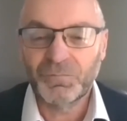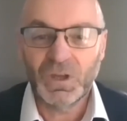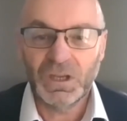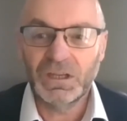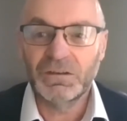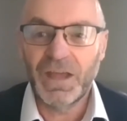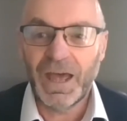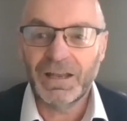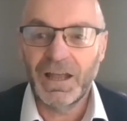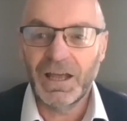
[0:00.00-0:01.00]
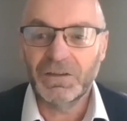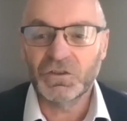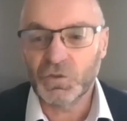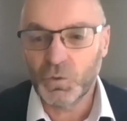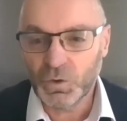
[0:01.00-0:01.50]
in Adelaide, the
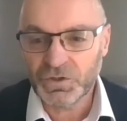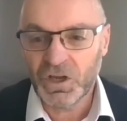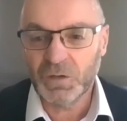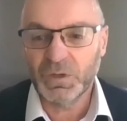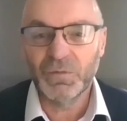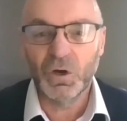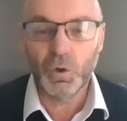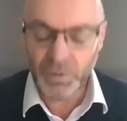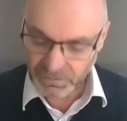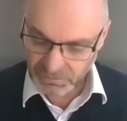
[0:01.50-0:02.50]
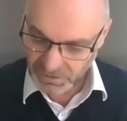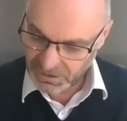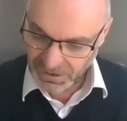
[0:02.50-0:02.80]
Towards Home in Melbourne,